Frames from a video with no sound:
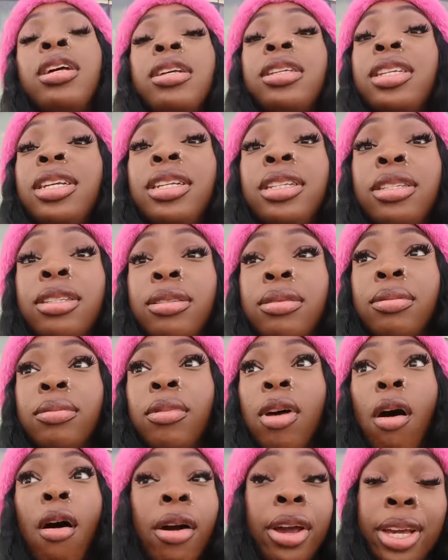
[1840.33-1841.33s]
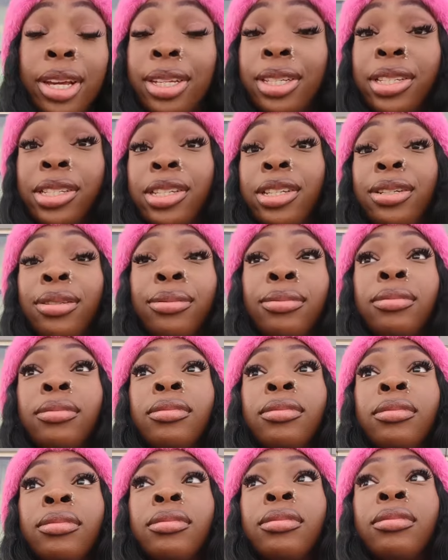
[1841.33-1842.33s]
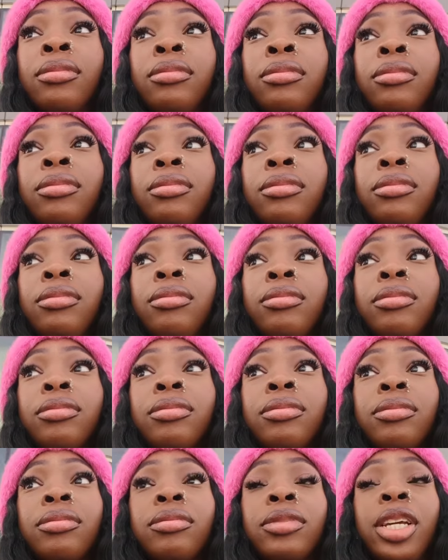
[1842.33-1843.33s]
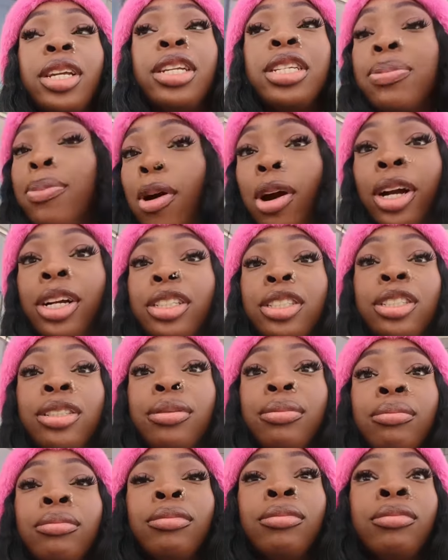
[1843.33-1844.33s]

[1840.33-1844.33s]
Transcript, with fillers: since August, and it's March.